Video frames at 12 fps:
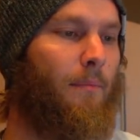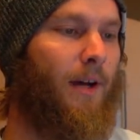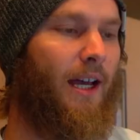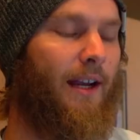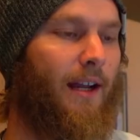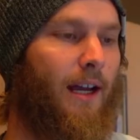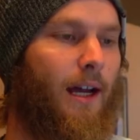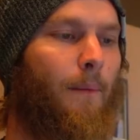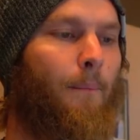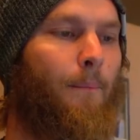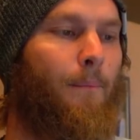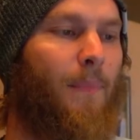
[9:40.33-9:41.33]

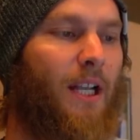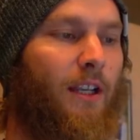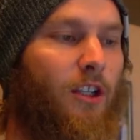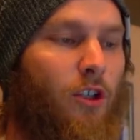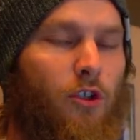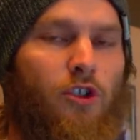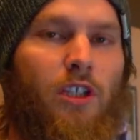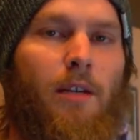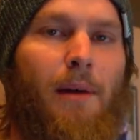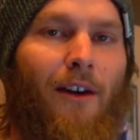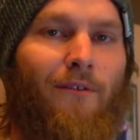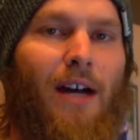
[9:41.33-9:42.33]
but usually
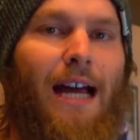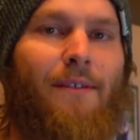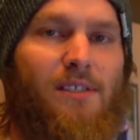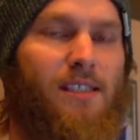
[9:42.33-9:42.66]
about 5,